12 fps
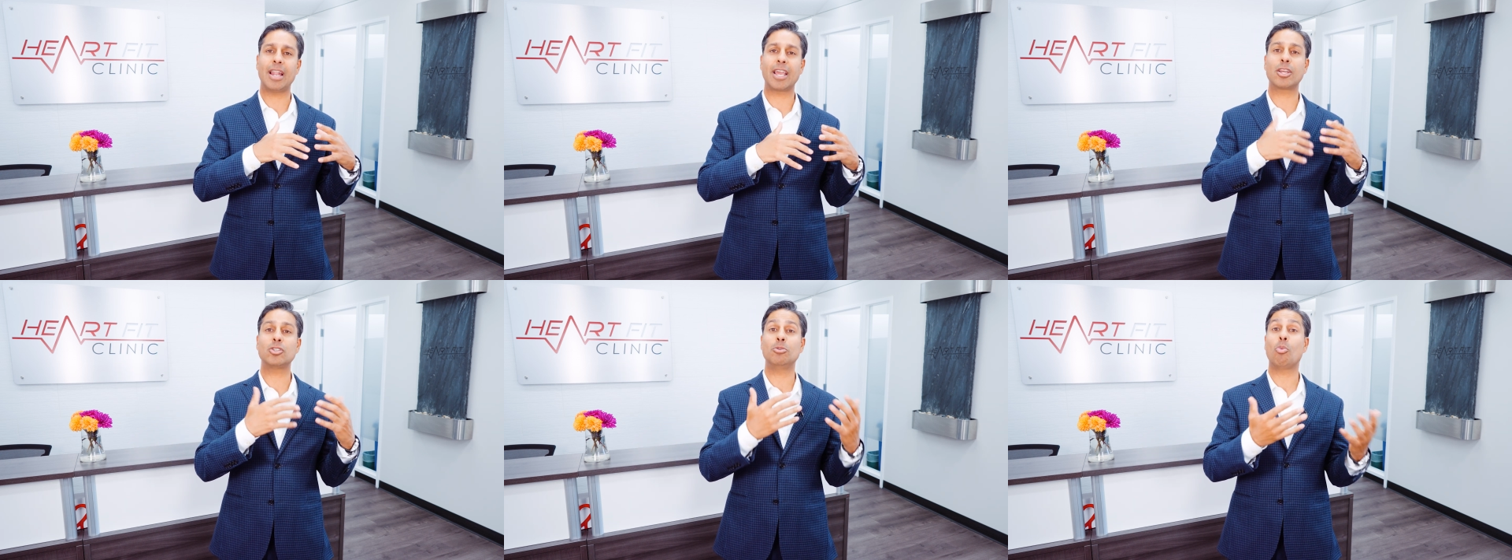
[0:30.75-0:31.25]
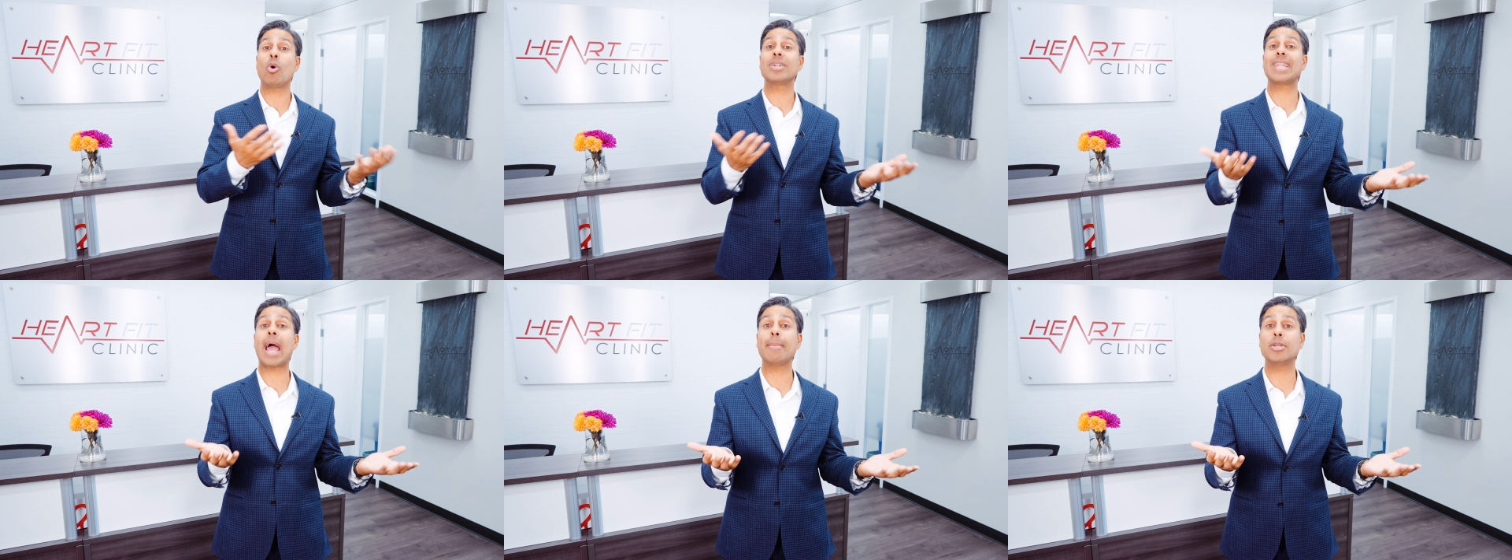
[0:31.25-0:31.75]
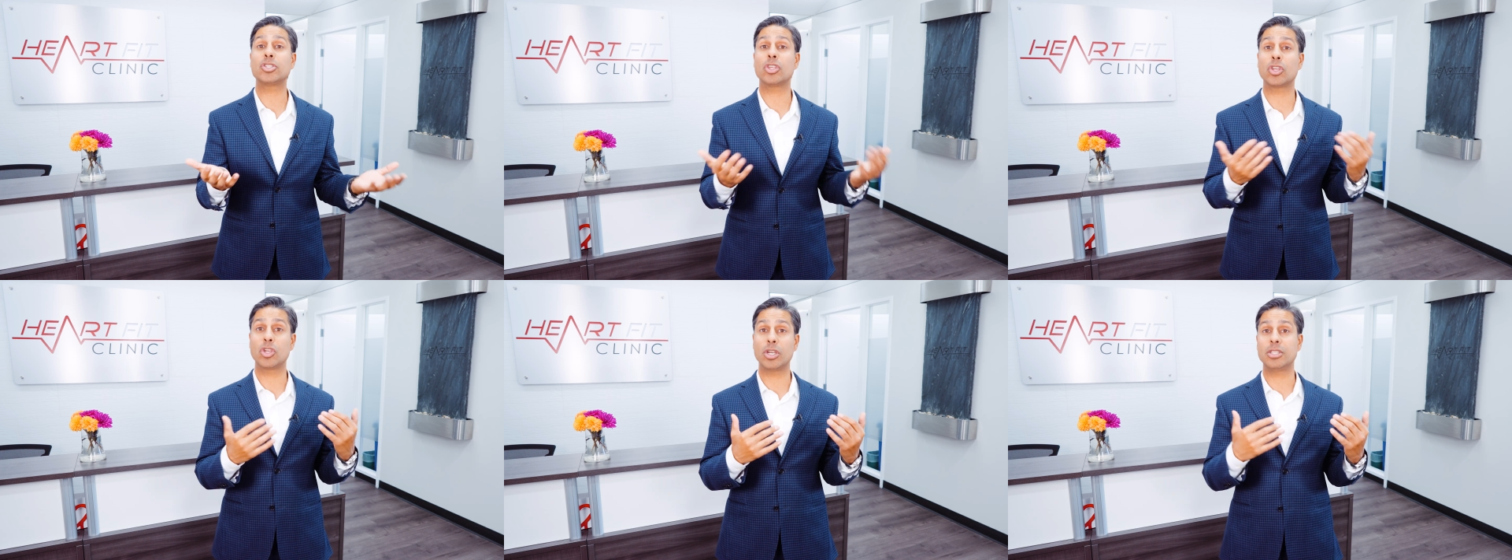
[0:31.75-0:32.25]
I could do more damage
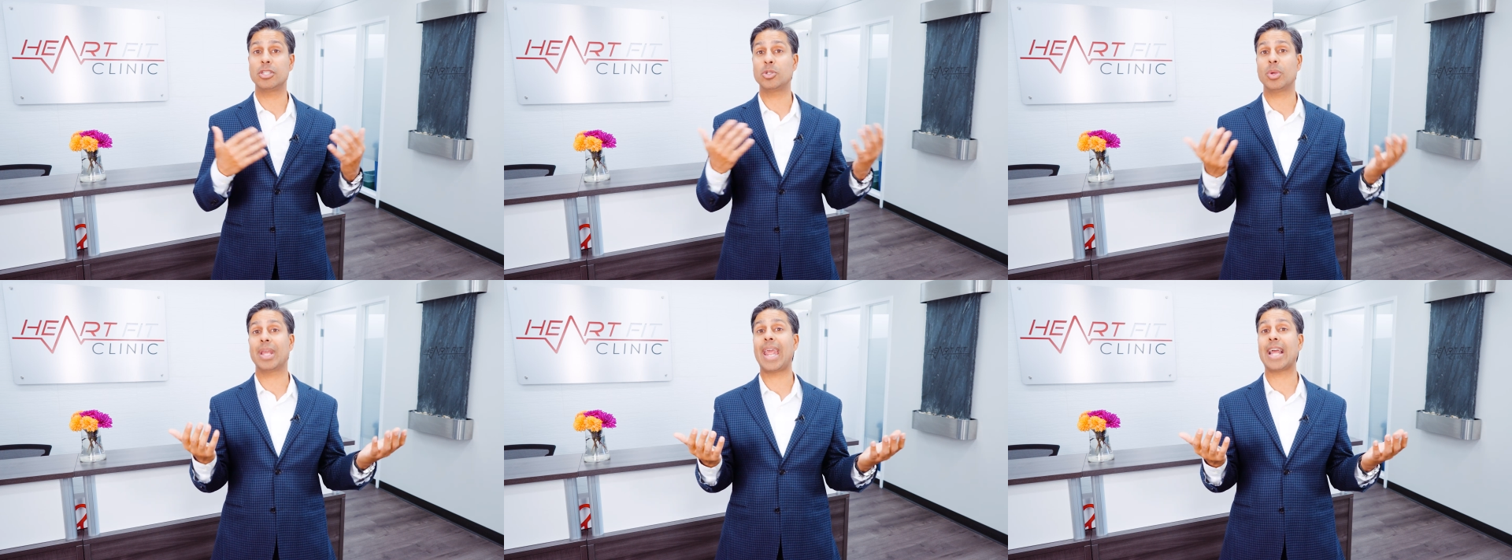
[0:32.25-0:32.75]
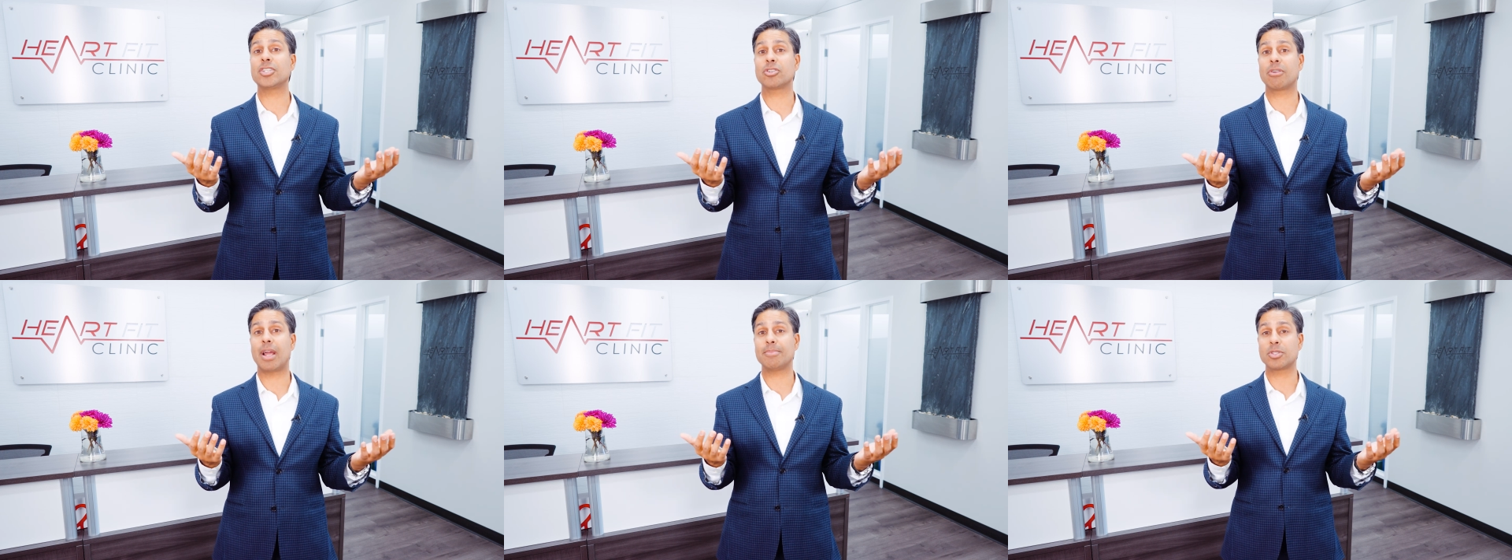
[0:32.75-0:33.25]
than good than doing an angiogram.